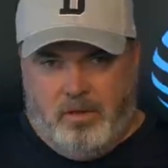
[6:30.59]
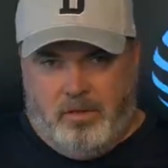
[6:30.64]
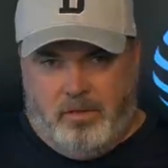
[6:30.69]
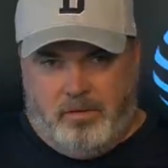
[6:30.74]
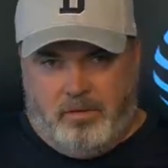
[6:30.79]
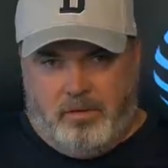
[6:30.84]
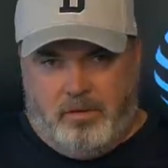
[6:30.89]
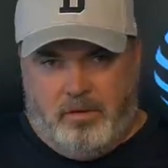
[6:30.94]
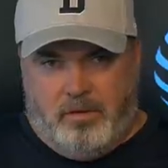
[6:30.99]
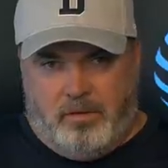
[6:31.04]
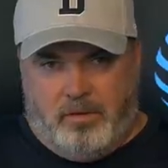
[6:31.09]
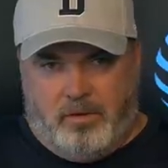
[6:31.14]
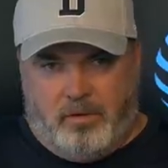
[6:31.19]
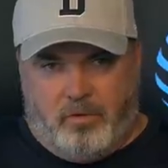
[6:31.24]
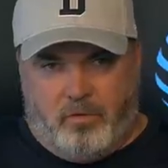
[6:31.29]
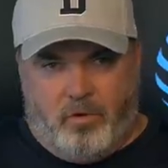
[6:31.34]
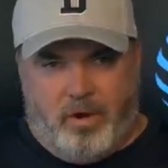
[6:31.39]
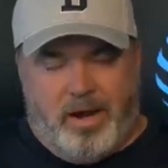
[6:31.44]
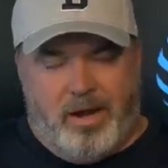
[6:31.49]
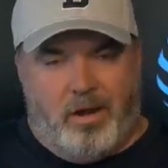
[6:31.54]
the the,
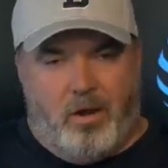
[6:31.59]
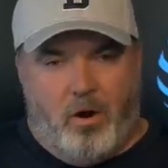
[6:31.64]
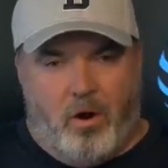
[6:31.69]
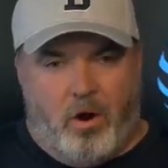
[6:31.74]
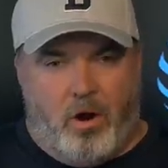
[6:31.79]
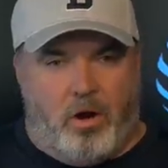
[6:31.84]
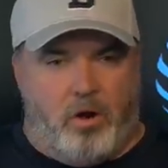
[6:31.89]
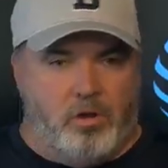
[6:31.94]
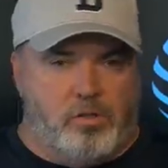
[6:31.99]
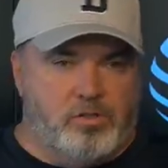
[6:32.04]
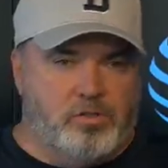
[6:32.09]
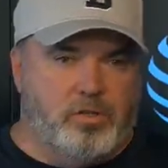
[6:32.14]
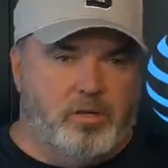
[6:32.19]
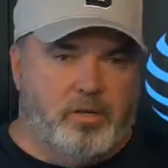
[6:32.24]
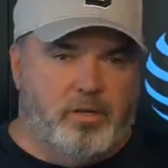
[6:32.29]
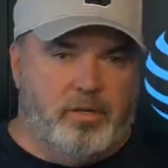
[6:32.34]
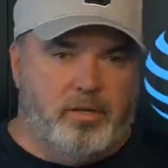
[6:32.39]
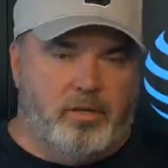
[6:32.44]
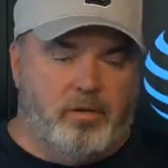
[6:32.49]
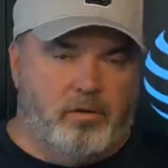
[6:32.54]
the great guards
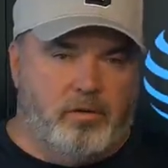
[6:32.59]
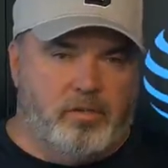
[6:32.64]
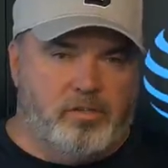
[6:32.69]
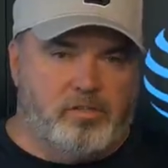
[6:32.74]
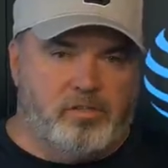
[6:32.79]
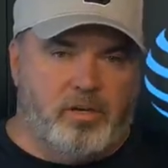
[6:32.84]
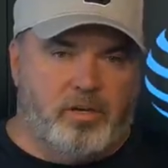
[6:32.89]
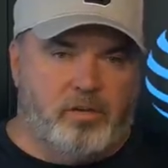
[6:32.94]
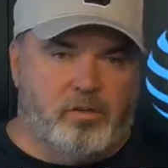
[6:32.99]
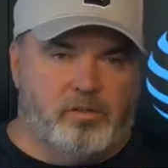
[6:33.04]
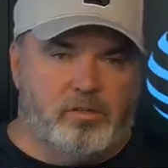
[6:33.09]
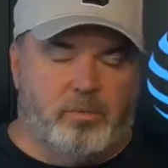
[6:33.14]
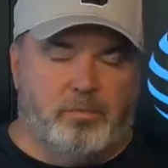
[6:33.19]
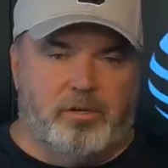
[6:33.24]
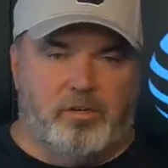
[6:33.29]
and you know in the centers.